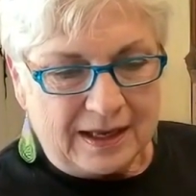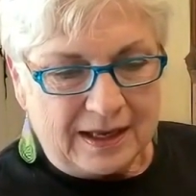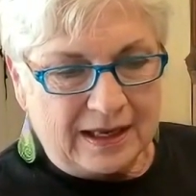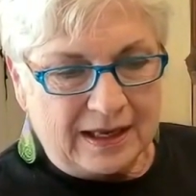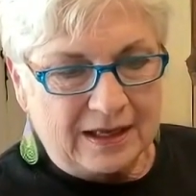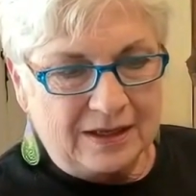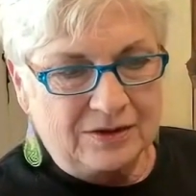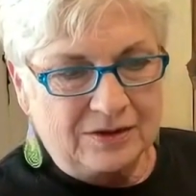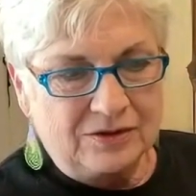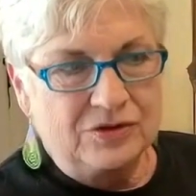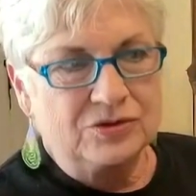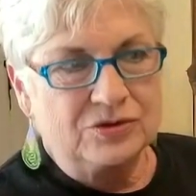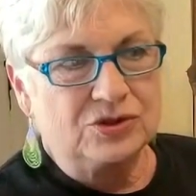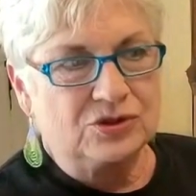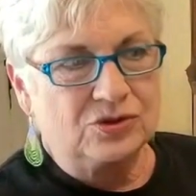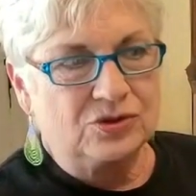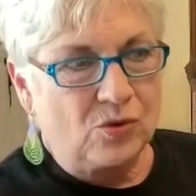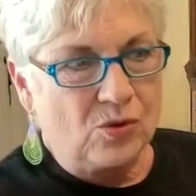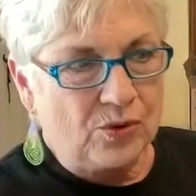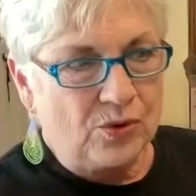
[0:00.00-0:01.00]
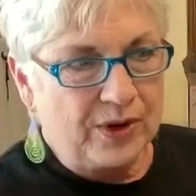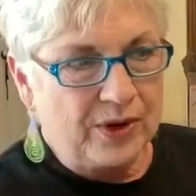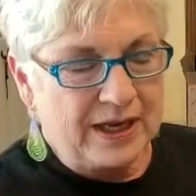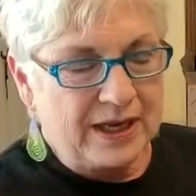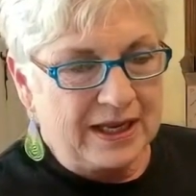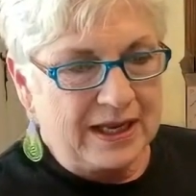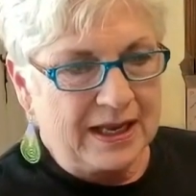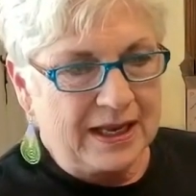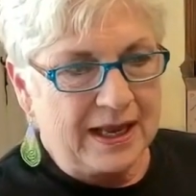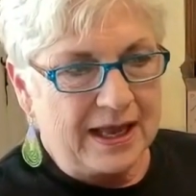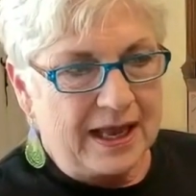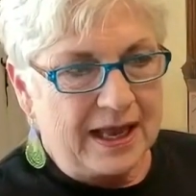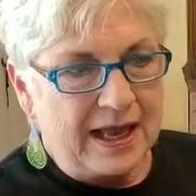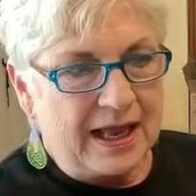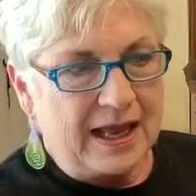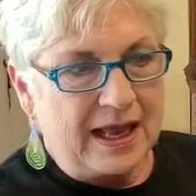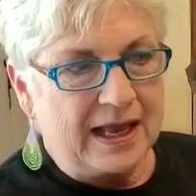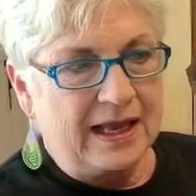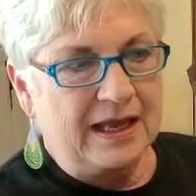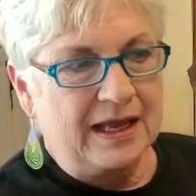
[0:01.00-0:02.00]
and the story
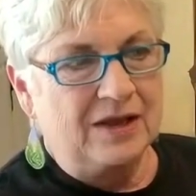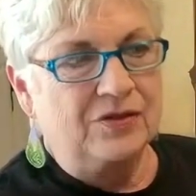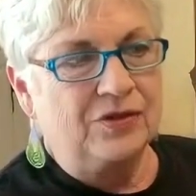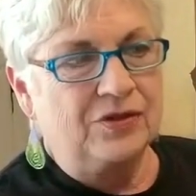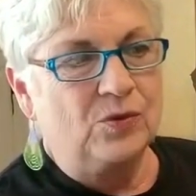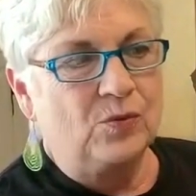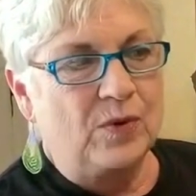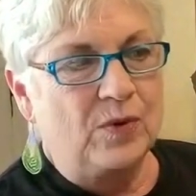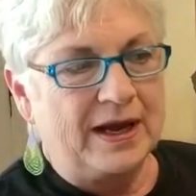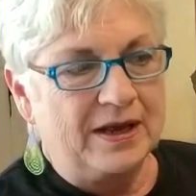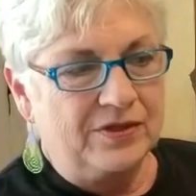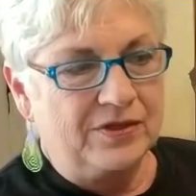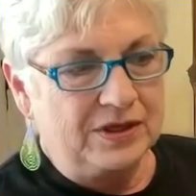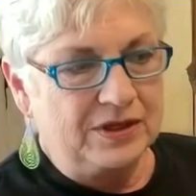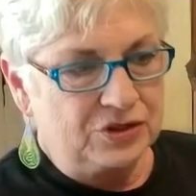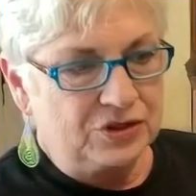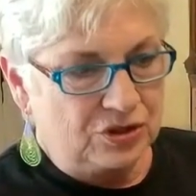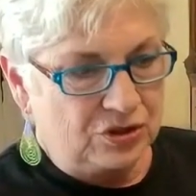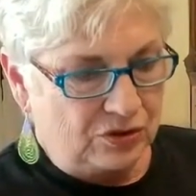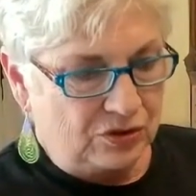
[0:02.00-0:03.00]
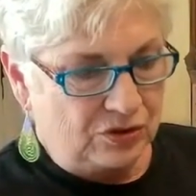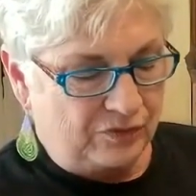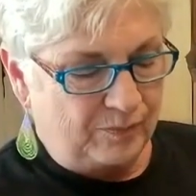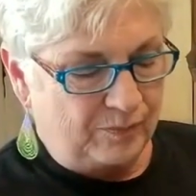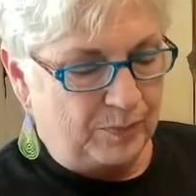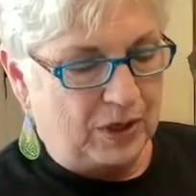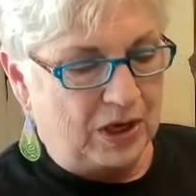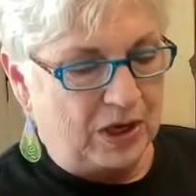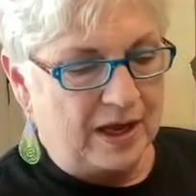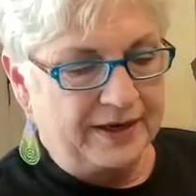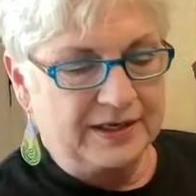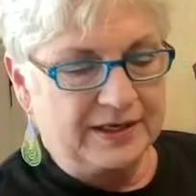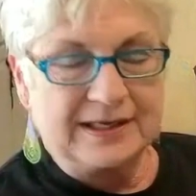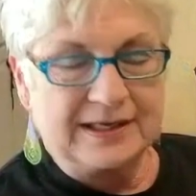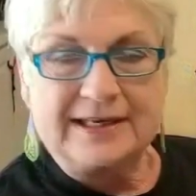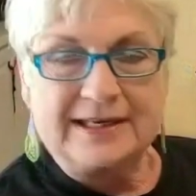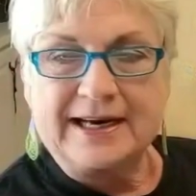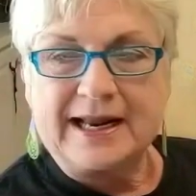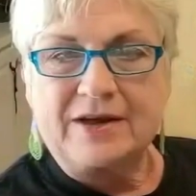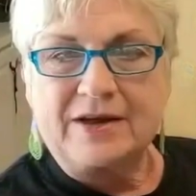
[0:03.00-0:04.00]
and the way that you plotted
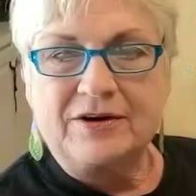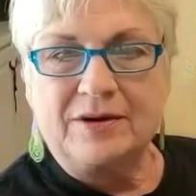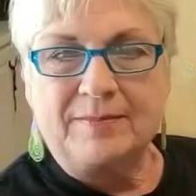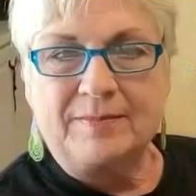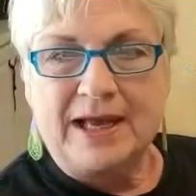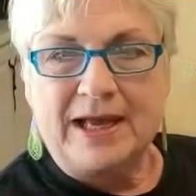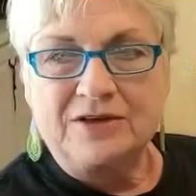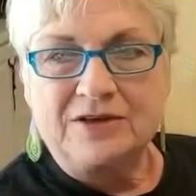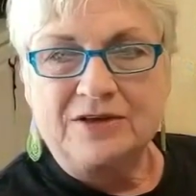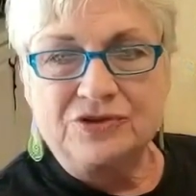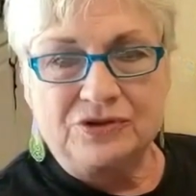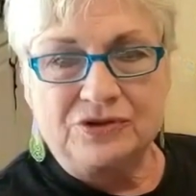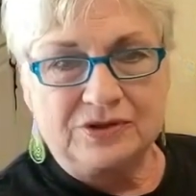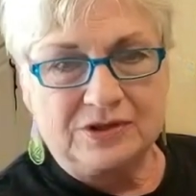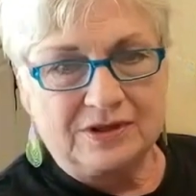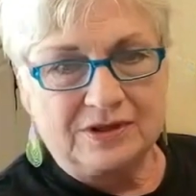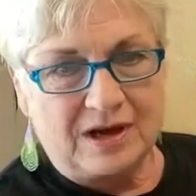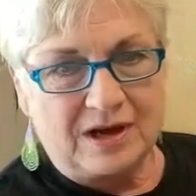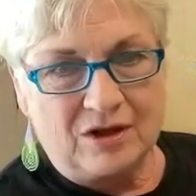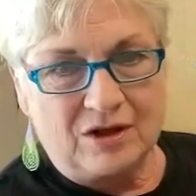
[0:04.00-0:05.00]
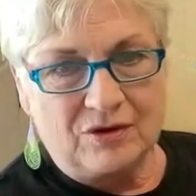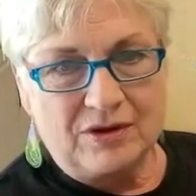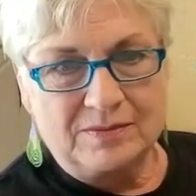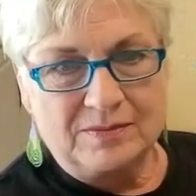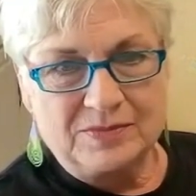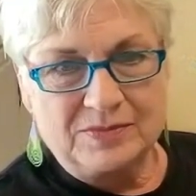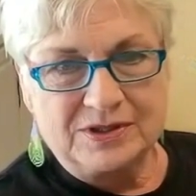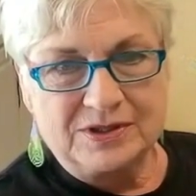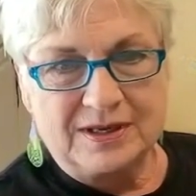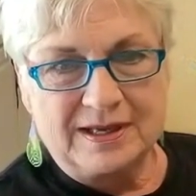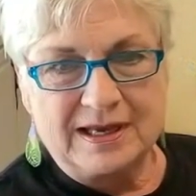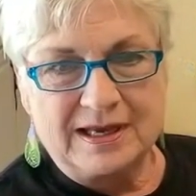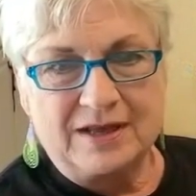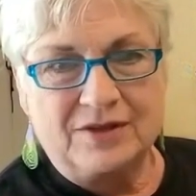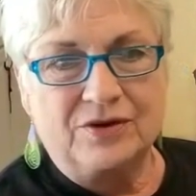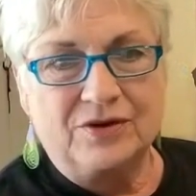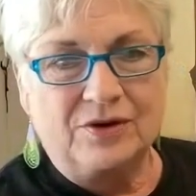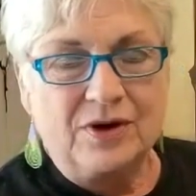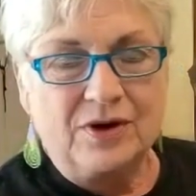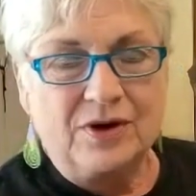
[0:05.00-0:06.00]
it out and imagined it all comes
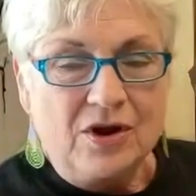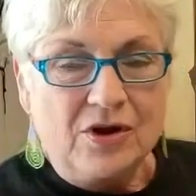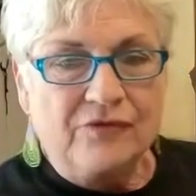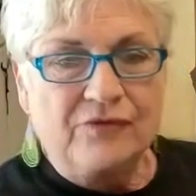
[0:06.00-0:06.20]
together